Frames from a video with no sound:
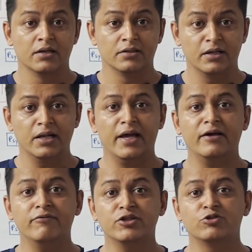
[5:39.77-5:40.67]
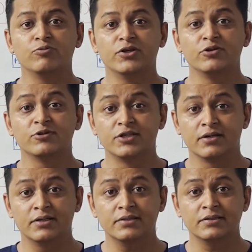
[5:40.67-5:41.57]
The language to be used
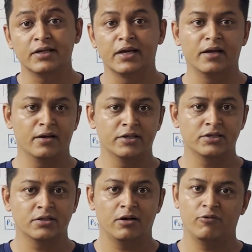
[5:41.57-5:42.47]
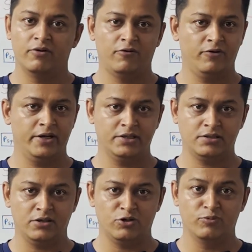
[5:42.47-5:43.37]
here is English. However, if you get
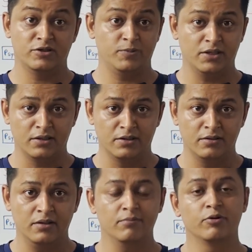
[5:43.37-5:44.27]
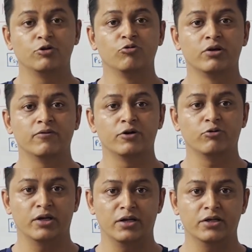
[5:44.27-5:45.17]
stuck, you may speak in Hindi, but do revert
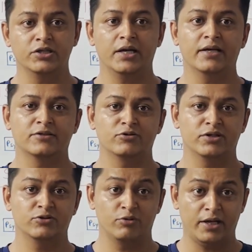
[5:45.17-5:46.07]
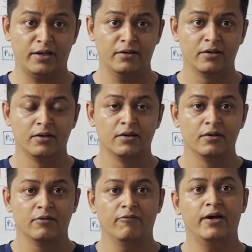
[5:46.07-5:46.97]
to English as soon as you can.
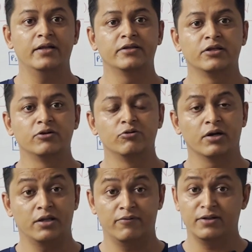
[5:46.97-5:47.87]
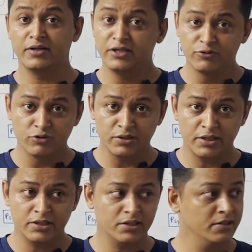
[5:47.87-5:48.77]
While you are giving the individual
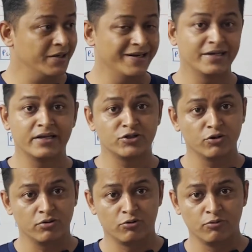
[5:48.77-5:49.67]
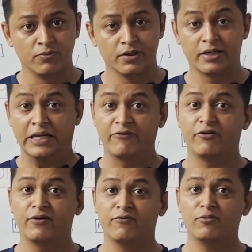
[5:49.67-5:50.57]
narration, address your group,
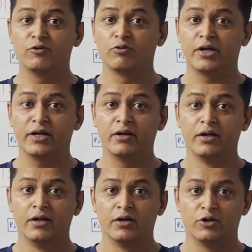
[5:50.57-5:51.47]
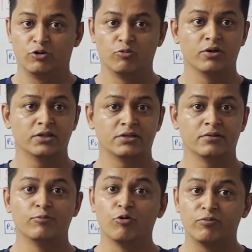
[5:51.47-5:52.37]
refrain from looking towards the
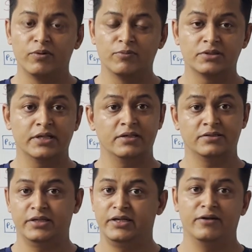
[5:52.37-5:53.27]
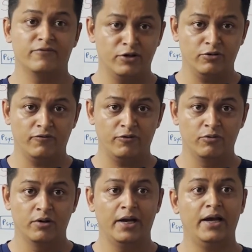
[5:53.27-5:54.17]
board members that are sitting in front of
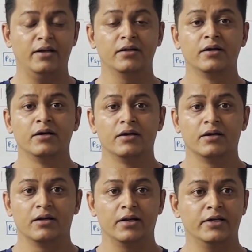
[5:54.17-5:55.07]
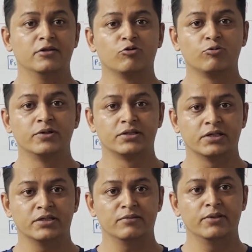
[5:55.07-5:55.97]
you, and let the group
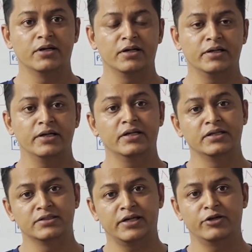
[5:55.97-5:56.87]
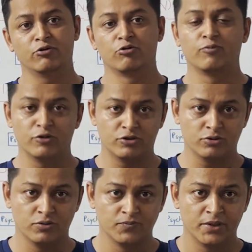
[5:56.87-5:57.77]
discussion be contained inside your group
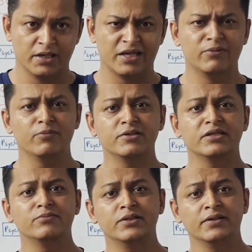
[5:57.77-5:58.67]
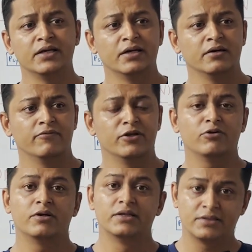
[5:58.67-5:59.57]
also. Remember, gentlemen, when
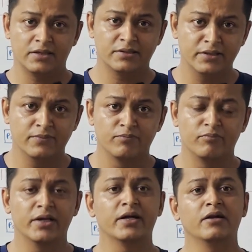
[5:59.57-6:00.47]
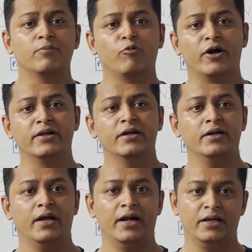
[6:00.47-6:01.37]
you are discussing, make it a point
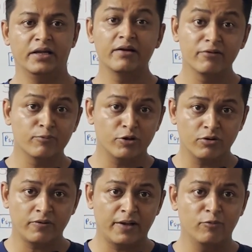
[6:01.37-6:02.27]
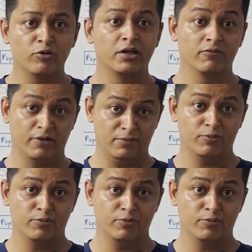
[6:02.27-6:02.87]
that at any given point of time, only one